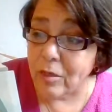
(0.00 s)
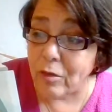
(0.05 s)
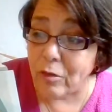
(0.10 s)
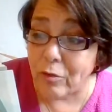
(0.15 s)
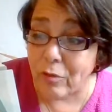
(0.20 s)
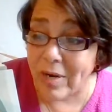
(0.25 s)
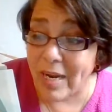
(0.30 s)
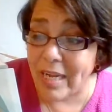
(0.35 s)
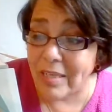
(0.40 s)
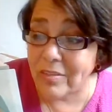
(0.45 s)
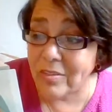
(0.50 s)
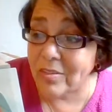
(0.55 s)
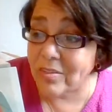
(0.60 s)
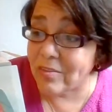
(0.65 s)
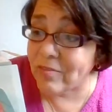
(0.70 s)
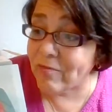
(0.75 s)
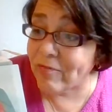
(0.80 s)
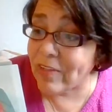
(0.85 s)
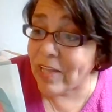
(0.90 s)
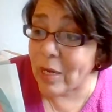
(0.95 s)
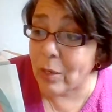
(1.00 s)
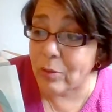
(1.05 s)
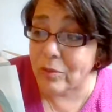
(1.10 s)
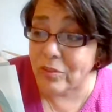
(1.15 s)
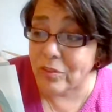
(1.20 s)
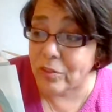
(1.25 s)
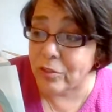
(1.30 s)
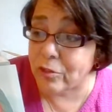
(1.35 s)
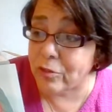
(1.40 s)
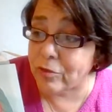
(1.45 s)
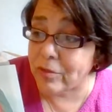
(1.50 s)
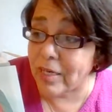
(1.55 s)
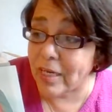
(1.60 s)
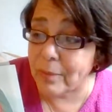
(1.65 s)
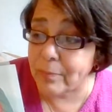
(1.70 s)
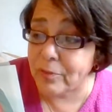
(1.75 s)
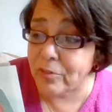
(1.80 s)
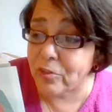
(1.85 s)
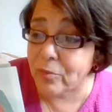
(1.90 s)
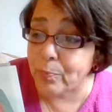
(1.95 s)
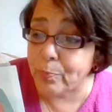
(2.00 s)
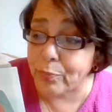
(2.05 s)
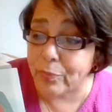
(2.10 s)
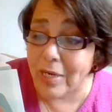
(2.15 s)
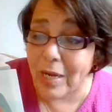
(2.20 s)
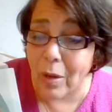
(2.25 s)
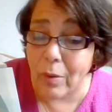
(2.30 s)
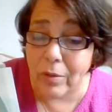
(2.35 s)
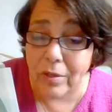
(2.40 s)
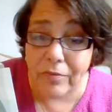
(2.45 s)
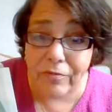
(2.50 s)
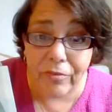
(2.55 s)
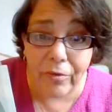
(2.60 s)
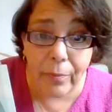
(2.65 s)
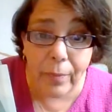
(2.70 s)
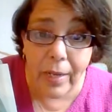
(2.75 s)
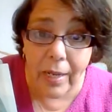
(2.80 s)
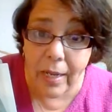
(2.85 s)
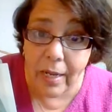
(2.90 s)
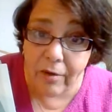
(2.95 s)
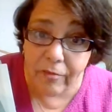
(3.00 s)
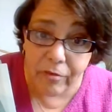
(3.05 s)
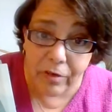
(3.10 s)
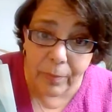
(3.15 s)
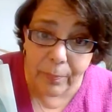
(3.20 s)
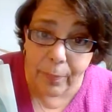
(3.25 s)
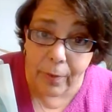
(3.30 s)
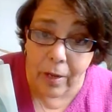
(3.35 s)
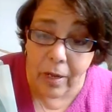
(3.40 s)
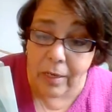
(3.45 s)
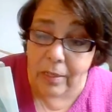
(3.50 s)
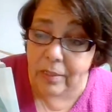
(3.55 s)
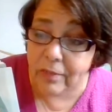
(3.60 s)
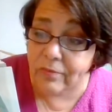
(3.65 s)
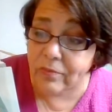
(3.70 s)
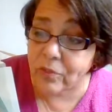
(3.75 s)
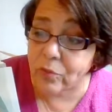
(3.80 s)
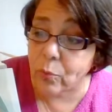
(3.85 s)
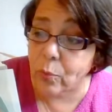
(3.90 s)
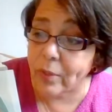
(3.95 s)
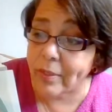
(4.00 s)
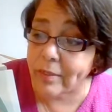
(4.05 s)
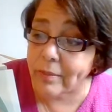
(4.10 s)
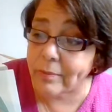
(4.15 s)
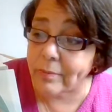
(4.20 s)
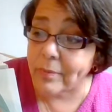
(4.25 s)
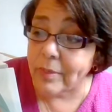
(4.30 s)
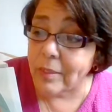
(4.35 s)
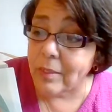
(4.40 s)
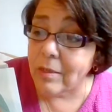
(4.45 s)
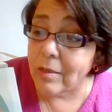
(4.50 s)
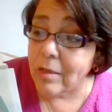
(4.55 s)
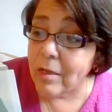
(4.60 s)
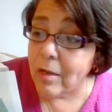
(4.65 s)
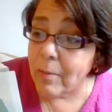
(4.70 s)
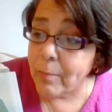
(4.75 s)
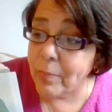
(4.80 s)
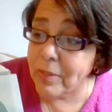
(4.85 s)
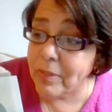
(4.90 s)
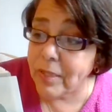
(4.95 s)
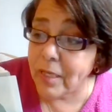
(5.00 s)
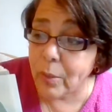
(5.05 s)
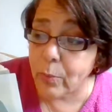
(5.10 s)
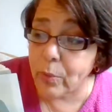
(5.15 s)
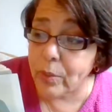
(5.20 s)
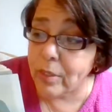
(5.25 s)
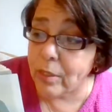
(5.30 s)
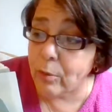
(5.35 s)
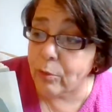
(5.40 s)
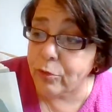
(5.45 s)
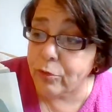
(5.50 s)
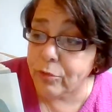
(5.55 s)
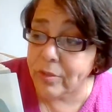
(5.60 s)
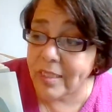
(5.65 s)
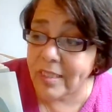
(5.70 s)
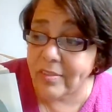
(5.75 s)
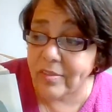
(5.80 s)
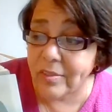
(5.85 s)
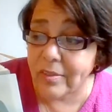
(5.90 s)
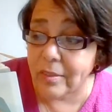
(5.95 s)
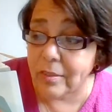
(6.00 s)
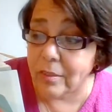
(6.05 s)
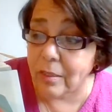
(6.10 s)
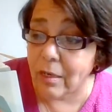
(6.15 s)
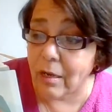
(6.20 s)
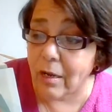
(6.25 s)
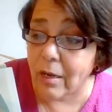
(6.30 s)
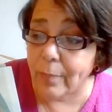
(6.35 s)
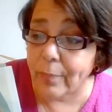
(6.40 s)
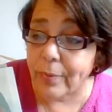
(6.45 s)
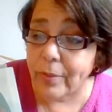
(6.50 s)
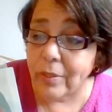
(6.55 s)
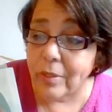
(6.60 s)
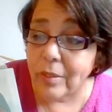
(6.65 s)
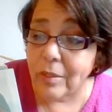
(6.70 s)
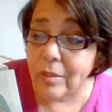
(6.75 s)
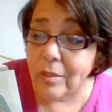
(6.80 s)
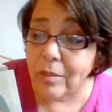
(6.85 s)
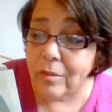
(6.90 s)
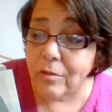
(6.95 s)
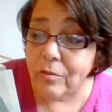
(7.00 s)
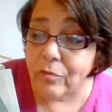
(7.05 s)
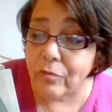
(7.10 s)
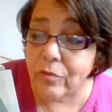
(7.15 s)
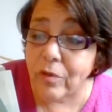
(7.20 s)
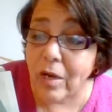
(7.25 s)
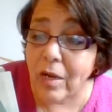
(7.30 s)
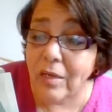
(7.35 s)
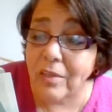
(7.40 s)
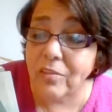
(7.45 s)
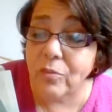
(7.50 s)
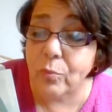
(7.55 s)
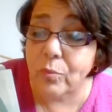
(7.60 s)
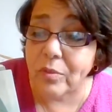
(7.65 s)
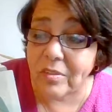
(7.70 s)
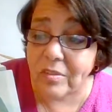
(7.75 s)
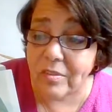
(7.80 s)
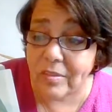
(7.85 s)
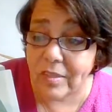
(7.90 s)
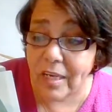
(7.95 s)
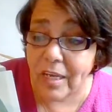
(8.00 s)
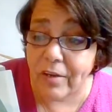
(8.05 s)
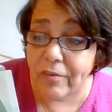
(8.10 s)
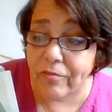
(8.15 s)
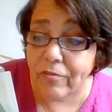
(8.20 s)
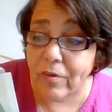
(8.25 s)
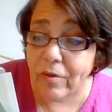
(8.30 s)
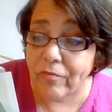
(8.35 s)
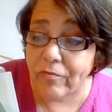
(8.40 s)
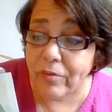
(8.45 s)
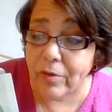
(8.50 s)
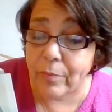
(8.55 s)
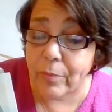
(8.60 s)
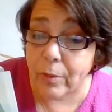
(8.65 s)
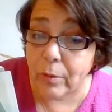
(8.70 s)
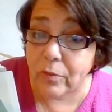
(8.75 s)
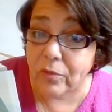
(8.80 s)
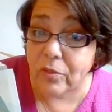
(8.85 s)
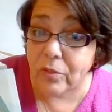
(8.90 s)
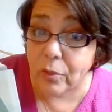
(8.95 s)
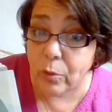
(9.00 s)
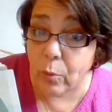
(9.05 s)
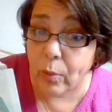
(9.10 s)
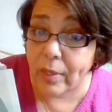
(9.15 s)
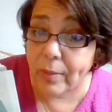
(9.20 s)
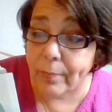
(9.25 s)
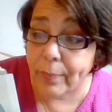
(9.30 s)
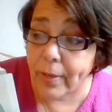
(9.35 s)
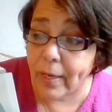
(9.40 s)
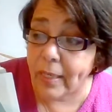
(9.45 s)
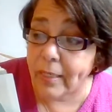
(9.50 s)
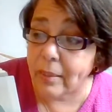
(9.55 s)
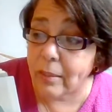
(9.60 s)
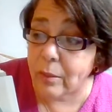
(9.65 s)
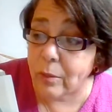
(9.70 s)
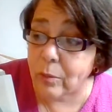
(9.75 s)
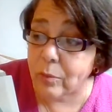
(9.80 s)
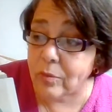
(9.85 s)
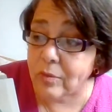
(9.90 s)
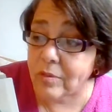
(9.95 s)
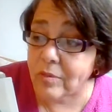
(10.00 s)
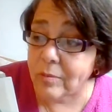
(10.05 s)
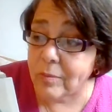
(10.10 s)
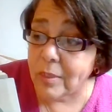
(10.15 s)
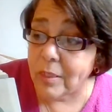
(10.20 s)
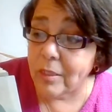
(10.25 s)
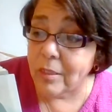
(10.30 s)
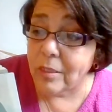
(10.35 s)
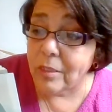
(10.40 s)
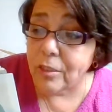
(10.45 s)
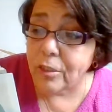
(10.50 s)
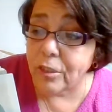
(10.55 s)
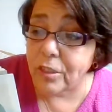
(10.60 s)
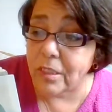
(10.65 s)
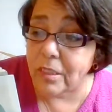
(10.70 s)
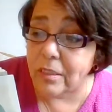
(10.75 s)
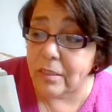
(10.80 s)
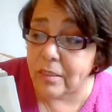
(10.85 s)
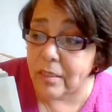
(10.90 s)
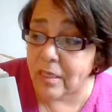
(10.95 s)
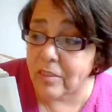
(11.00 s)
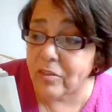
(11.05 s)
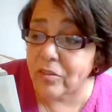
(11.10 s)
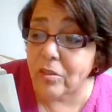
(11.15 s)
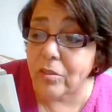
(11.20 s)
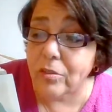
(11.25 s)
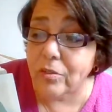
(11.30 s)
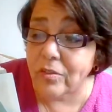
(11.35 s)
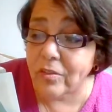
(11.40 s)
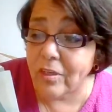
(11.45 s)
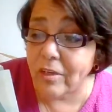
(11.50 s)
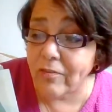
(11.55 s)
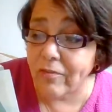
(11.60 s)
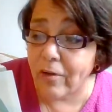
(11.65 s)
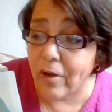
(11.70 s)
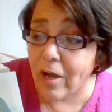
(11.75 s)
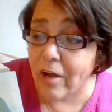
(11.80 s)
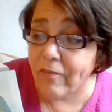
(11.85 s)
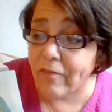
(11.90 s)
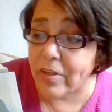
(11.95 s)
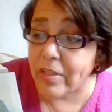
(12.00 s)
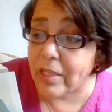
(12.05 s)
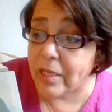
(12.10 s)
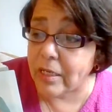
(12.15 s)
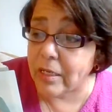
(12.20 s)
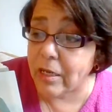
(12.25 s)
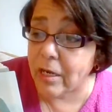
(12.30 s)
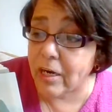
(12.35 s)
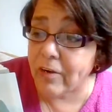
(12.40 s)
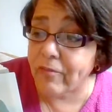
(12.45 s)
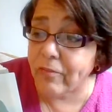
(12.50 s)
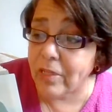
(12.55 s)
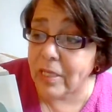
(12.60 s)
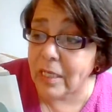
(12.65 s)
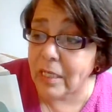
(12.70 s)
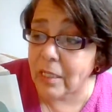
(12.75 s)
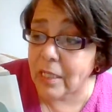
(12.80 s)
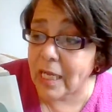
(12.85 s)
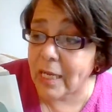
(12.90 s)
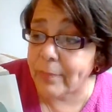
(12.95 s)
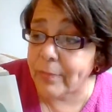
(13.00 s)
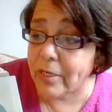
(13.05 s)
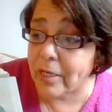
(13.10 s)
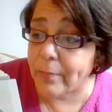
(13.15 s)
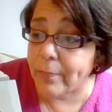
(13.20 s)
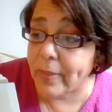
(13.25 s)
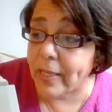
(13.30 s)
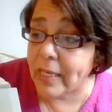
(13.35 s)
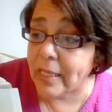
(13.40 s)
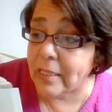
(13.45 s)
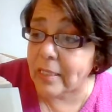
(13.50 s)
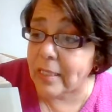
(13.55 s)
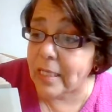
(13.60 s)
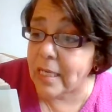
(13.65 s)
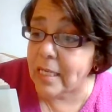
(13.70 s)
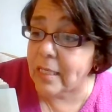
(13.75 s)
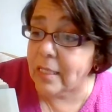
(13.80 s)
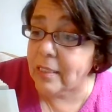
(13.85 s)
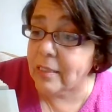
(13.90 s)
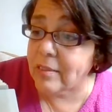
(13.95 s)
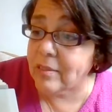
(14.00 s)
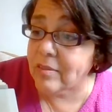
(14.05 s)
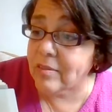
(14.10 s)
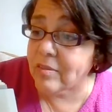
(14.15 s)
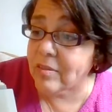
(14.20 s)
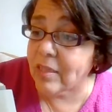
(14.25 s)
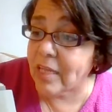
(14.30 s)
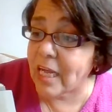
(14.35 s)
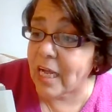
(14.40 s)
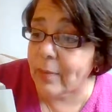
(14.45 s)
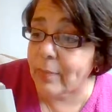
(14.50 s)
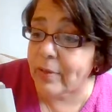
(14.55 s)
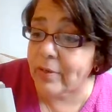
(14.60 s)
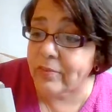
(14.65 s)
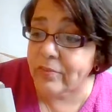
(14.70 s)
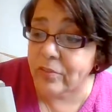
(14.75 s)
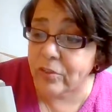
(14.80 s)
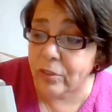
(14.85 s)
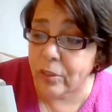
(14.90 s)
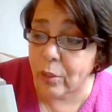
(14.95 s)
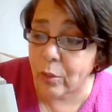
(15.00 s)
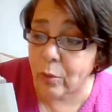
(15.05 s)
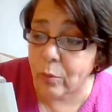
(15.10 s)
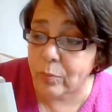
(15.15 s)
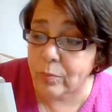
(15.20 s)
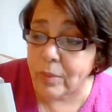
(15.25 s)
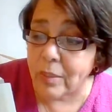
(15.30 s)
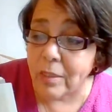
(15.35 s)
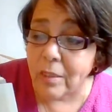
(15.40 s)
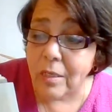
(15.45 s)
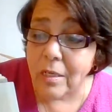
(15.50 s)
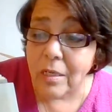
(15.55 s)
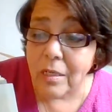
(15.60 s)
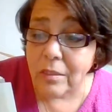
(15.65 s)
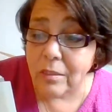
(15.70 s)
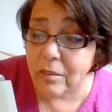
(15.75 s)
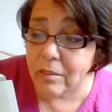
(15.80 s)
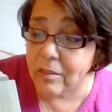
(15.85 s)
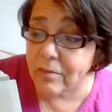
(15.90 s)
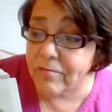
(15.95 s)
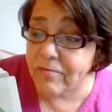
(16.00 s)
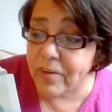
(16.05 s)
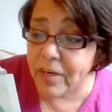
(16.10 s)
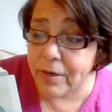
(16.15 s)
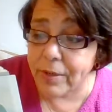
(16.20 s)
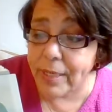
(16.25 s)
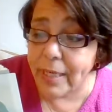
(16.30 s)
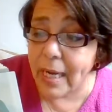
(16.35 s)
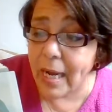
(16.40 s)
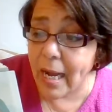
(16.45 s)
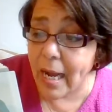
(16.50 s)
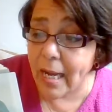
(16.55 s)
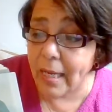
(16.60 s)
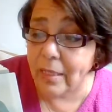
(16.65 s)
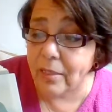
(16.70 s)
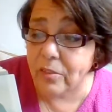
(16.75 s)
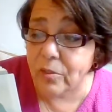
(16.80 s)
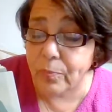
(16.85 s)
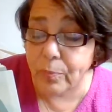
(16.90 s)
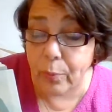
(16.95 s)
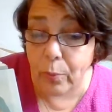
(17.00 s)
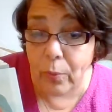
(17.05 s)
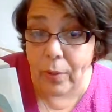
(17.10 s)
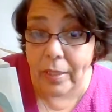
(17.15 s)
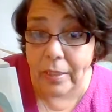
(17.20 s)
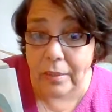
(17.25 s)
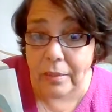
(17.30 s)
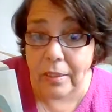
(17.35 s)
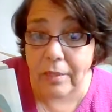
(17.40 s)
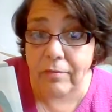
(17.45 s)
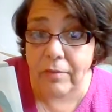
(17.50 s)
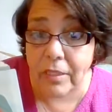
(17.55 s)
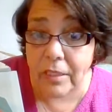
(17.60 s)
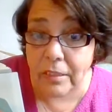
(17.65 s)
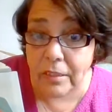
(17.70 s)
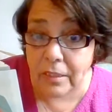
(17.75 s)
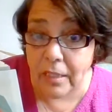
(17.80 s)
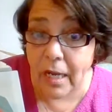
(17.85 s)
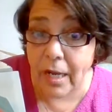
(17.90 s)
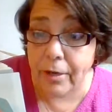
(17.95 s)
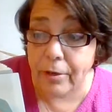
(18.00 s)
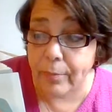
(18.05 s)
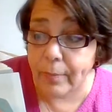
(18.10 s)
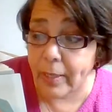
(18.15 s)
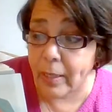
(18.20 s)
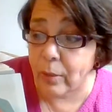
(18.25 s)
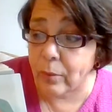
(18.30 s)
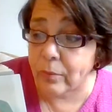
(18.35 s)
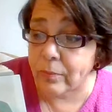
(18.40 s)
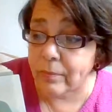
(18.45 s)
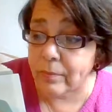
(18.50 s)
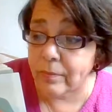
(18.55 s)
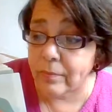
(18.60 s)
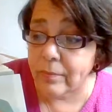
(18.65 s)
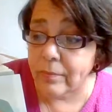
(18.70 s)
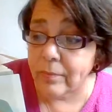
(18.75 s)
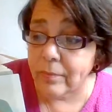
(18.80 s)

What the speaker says: Grasses and flowers and shrubs sprouted from every pocket of soil, but there were no trees at the top. Roz safe from those annoying pine cones. She dusted herself off and then carefully climbed up a leaning slab of stone to the very highest point of the entire mountain.